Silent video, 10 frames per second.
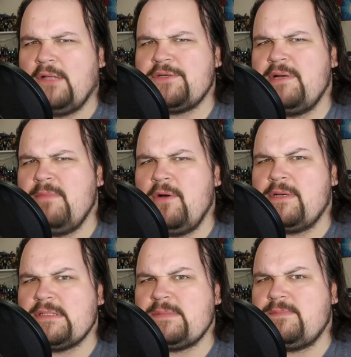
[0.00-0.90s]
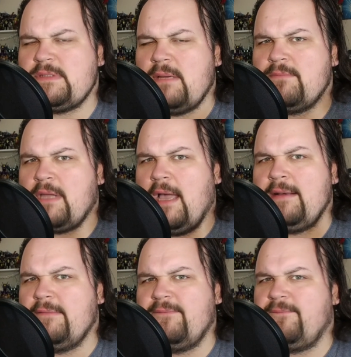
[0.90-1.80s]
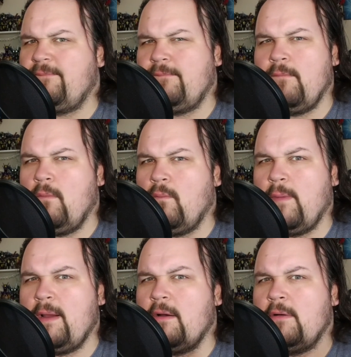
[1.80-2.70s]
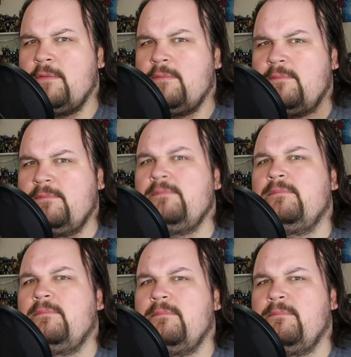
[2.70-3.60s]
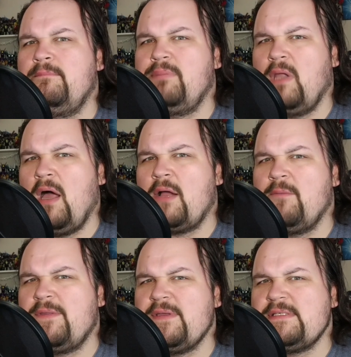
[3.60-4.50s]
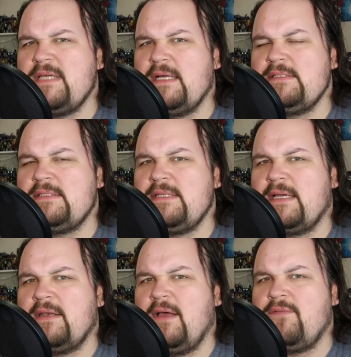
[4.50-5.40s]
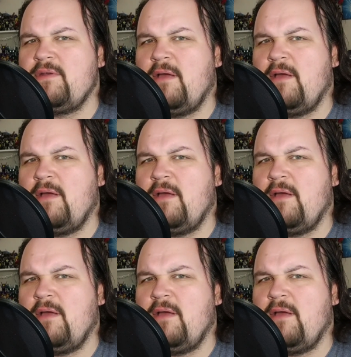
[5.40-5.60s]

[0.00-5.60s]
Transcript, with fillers: alternate mode is some kind of weird block with his guns sticking off the